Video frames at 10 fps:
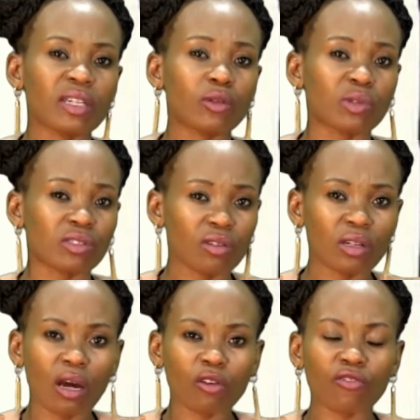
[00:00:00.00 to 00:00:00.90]
it was
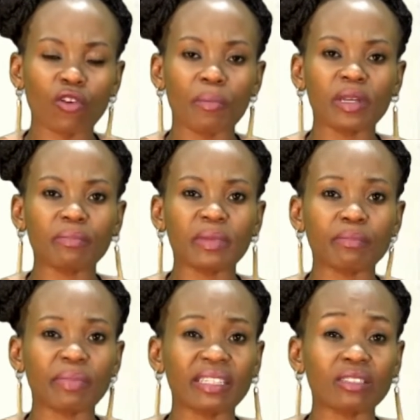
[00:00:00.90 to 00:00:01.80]
not out of
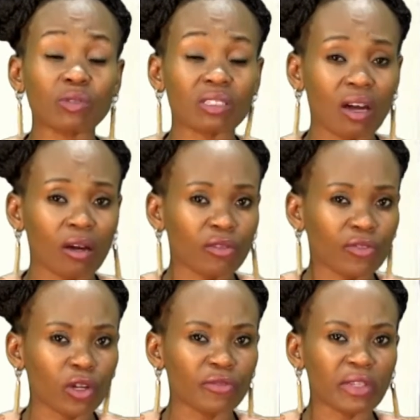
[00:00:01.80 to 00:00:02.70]
commitment, but it was out
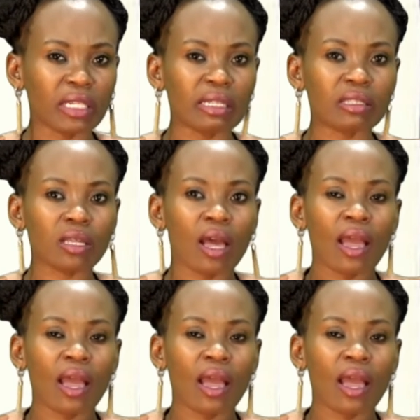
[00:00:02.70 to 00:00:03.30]
of convenience.